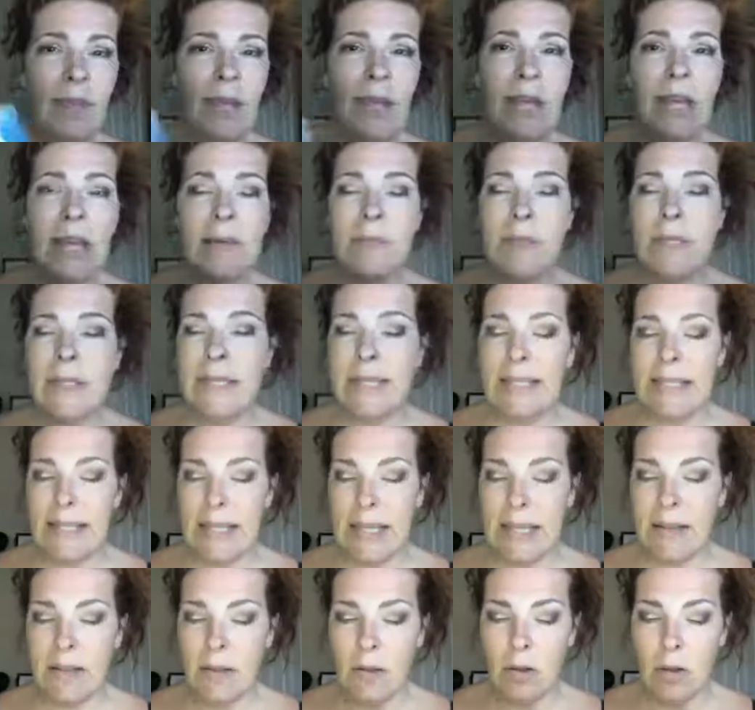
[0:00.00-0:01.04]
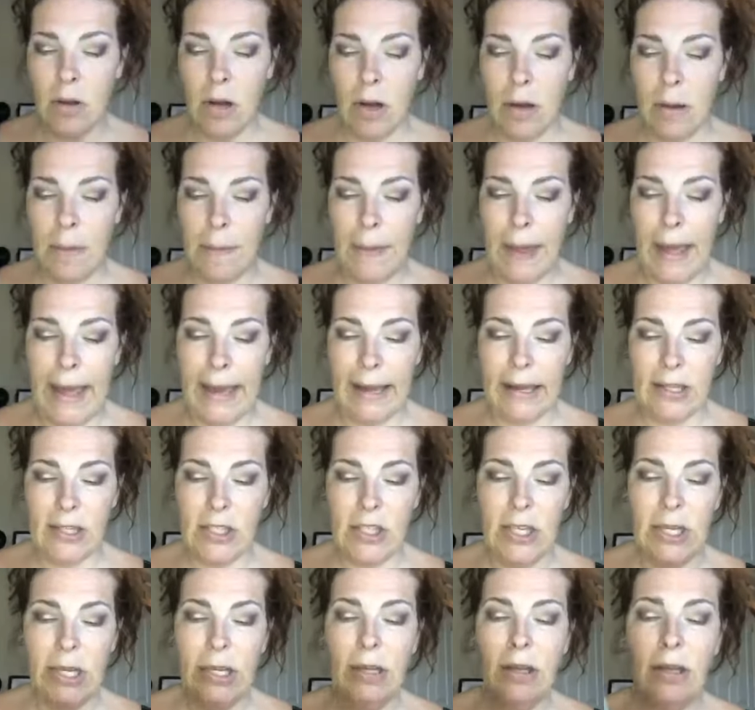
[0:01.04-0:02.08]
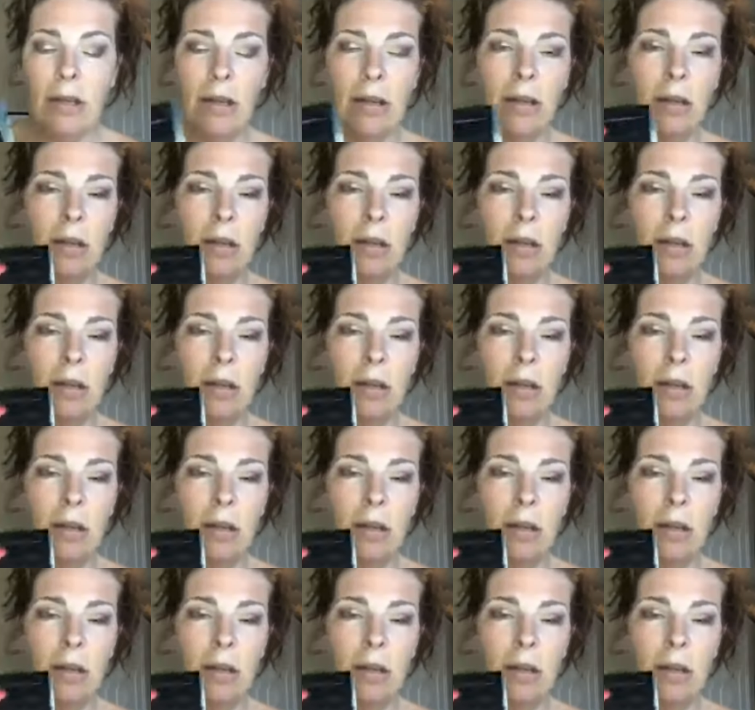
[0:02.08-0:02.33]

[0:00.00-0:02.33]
It comes in this neat little packaging.